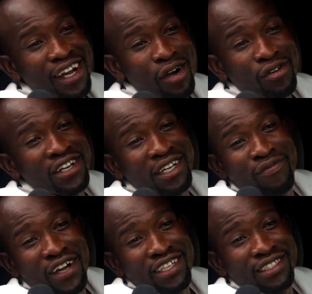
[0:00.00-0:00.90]
wouldn't
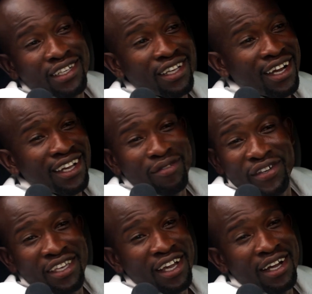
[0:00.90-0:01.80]
advise that, because if
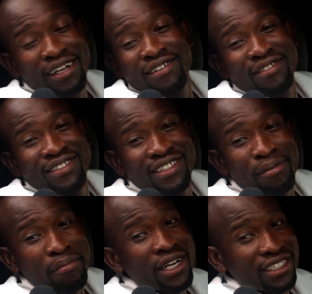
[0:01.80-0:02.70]
you can't
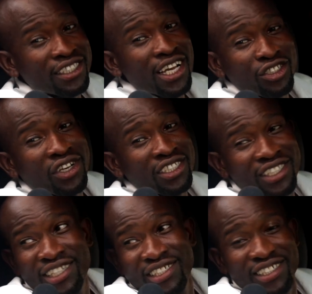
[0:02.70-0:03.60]
manage the
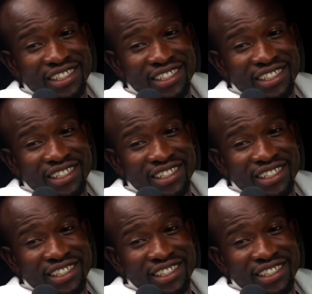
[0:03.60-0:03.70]
attraction,